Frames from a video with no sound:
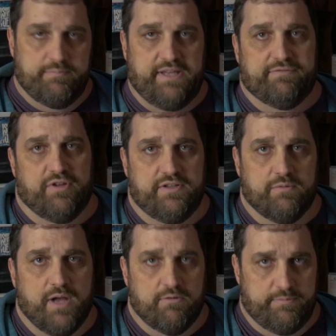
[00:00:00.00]
Pink Floyd
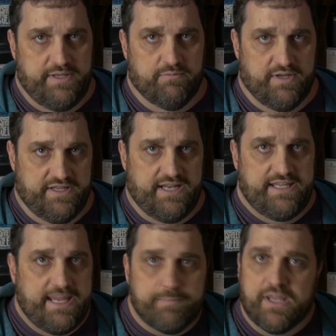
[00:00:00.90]
The Wall would be the one that I
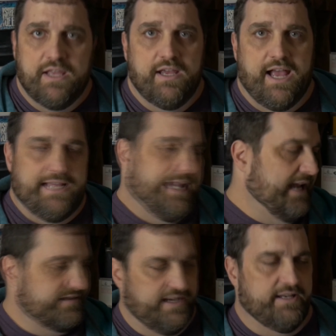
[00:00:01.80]
keep. I
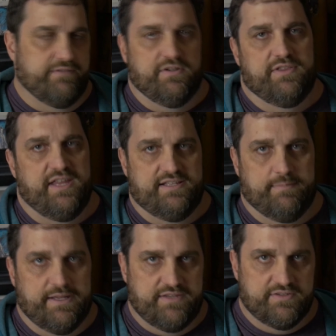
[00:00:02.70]
can't say enough good
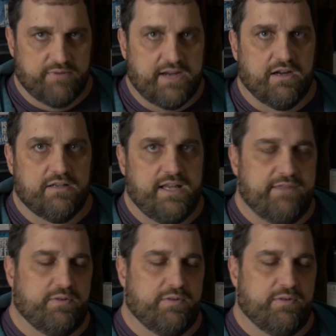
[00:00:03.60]
things about this record.